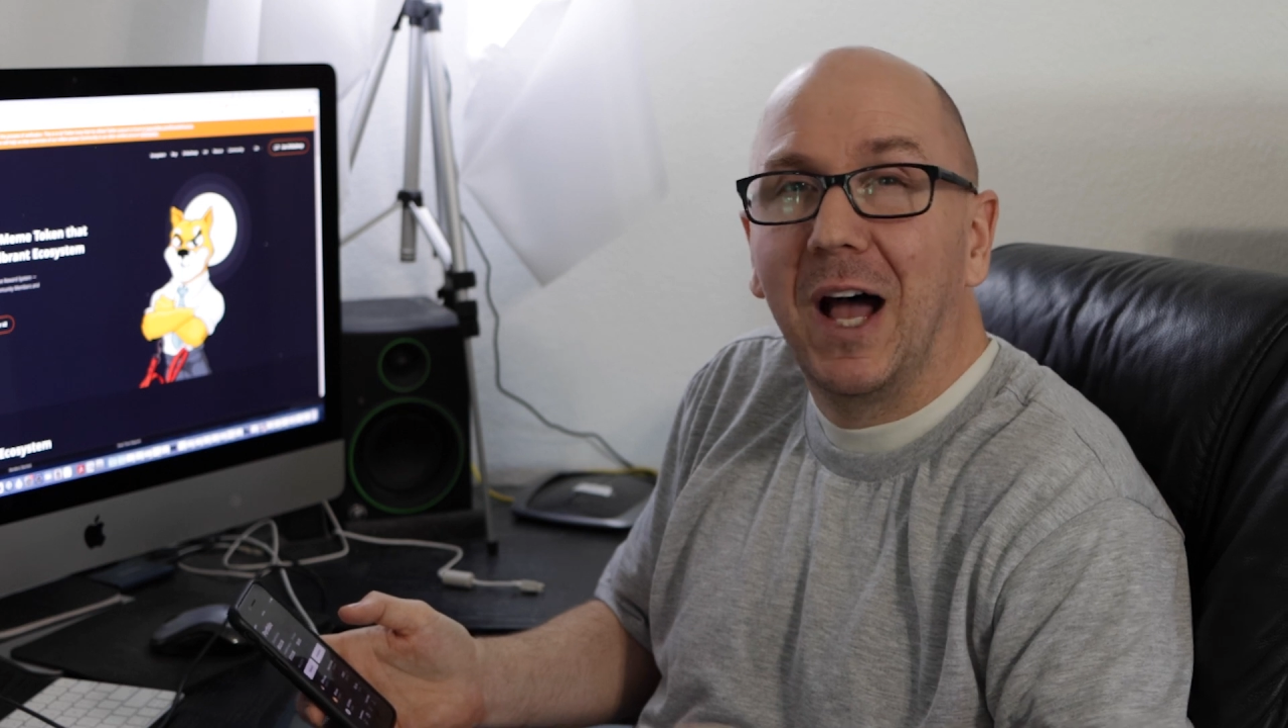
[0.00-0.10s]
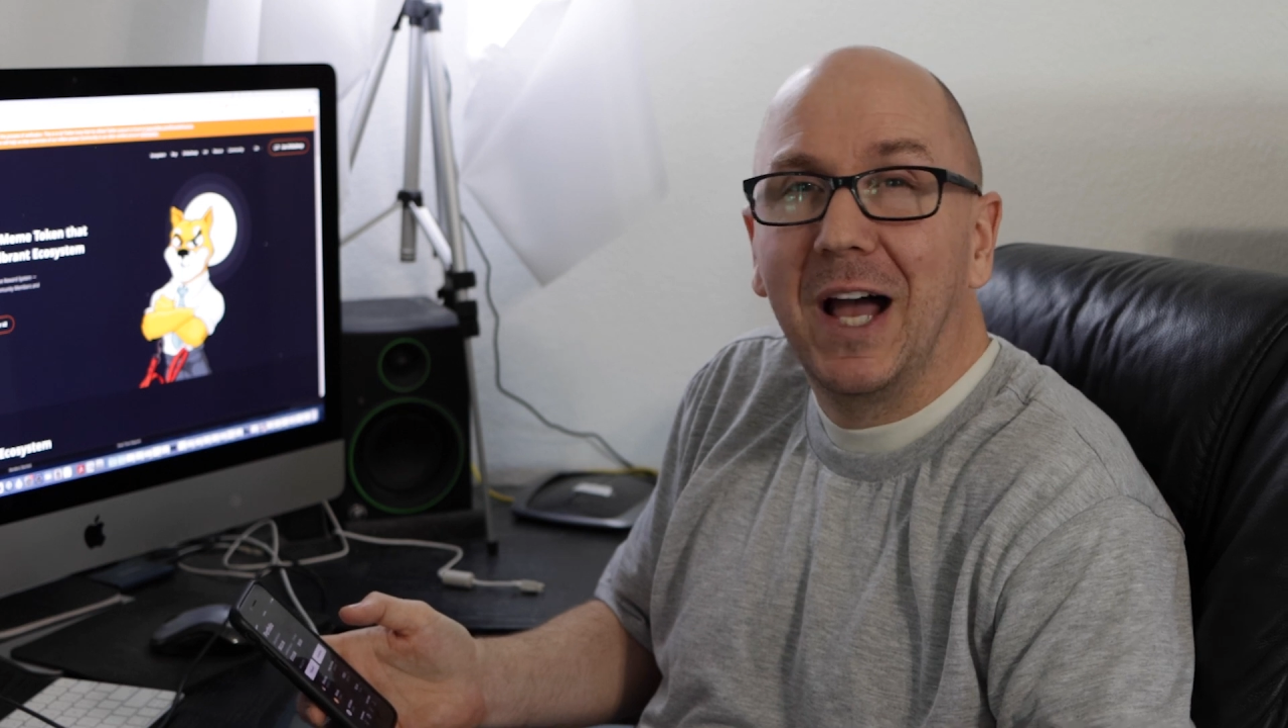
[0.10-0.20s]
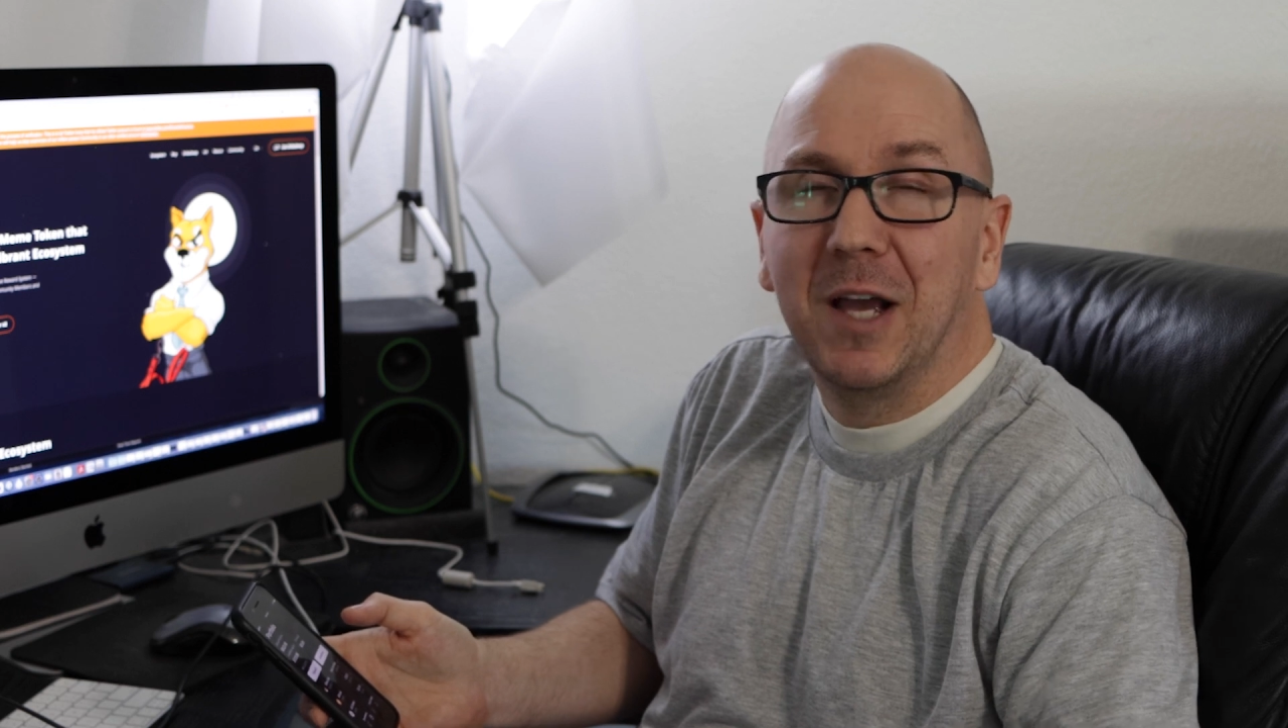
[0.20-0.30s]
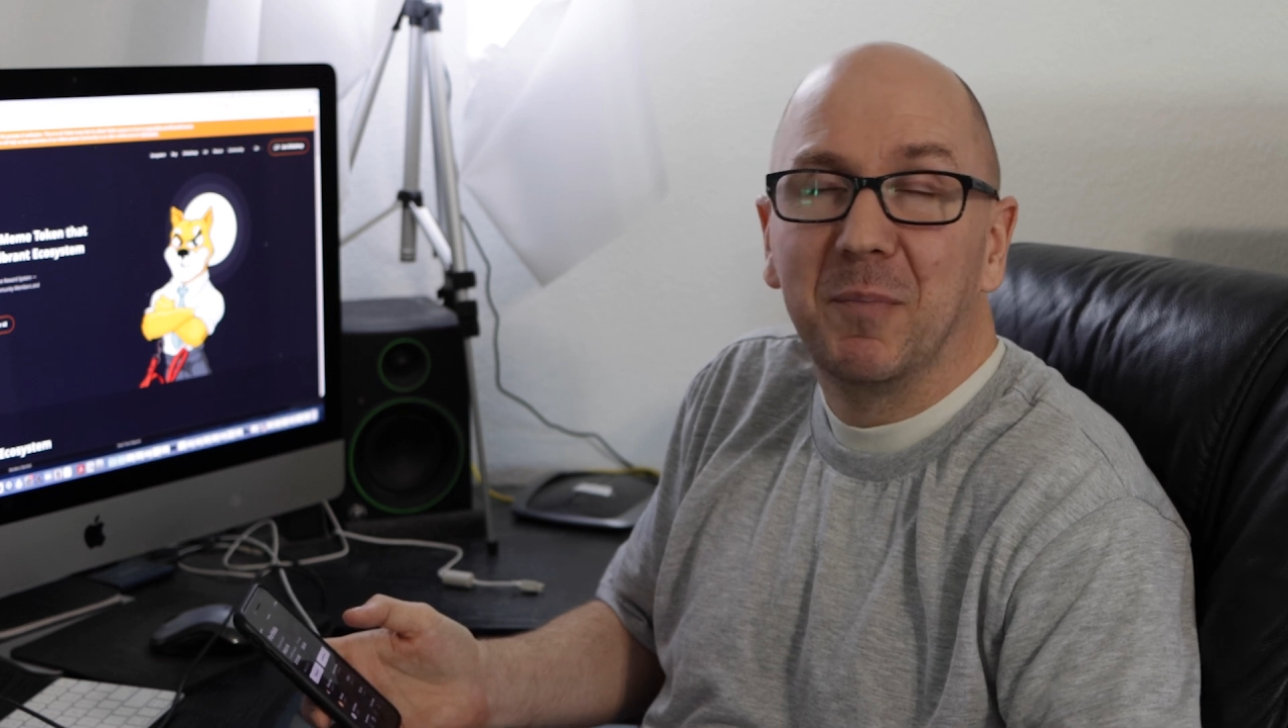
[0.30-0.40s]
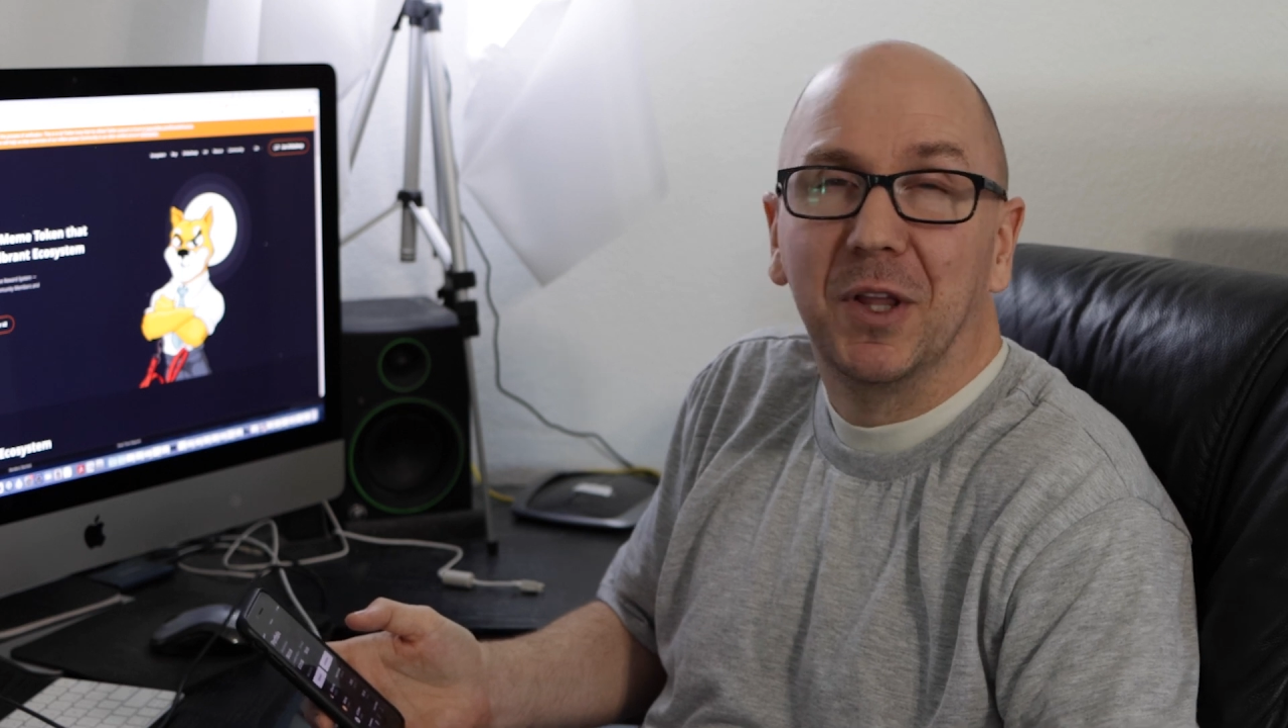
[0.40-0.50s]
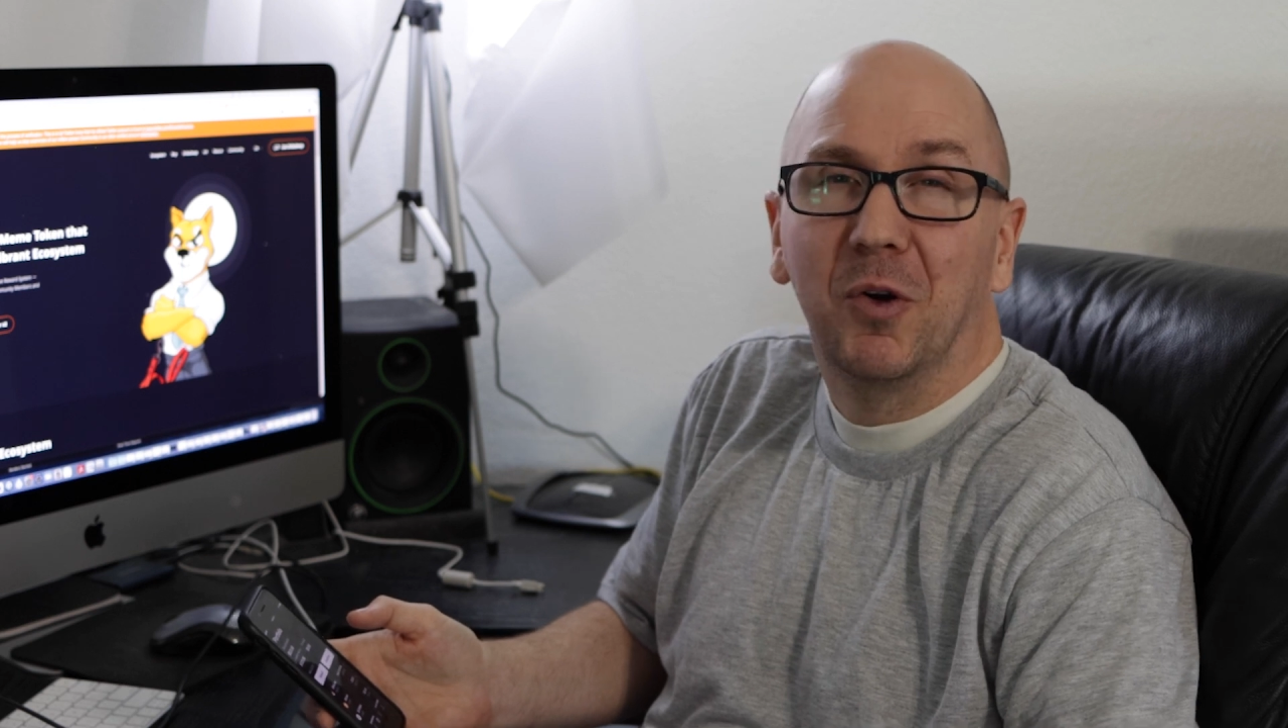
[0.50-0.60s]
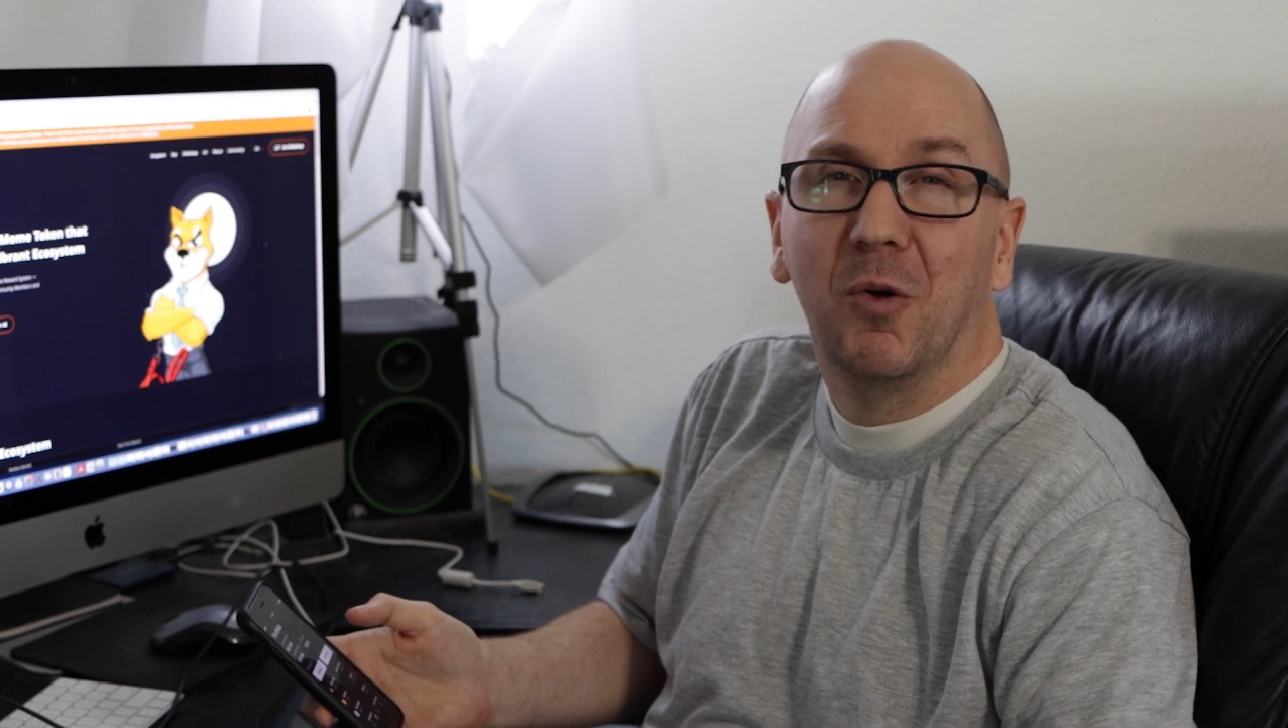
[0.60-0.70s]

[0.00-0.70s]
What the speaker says: eye up in the